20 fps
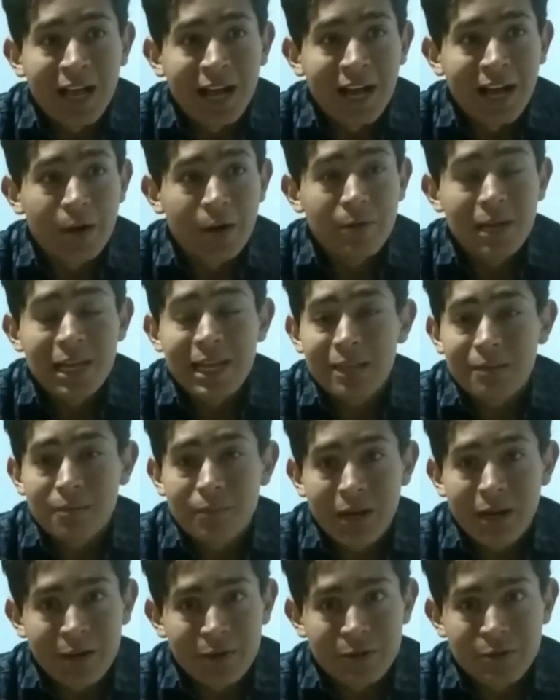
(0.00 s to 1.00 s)
I really
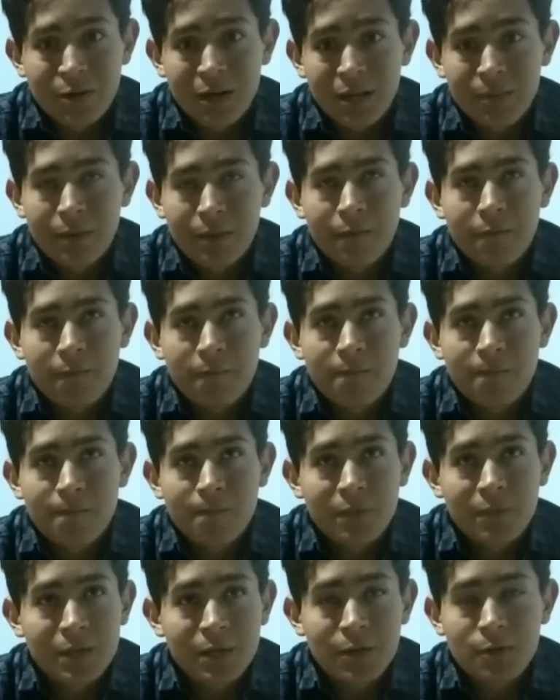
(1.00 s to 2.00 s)
admire you. I'm a
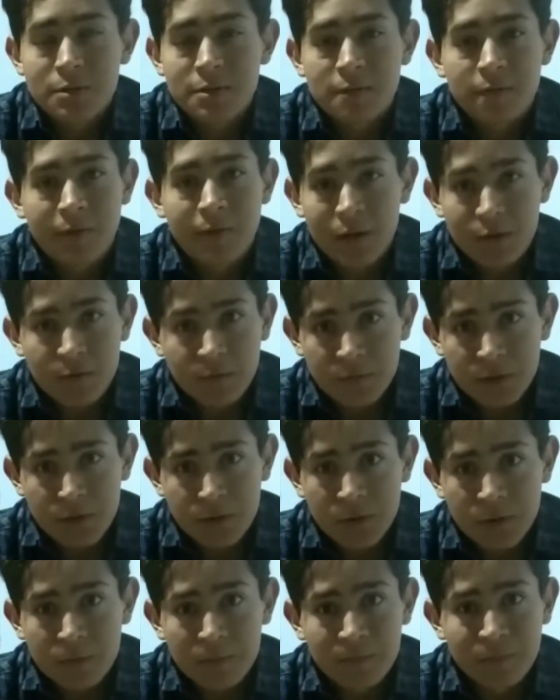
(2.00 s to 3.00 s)
huge fan of
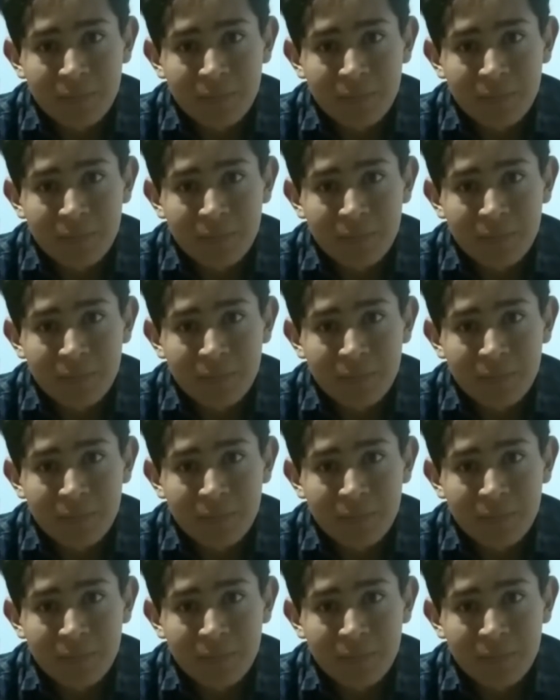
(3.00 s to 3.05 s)
you.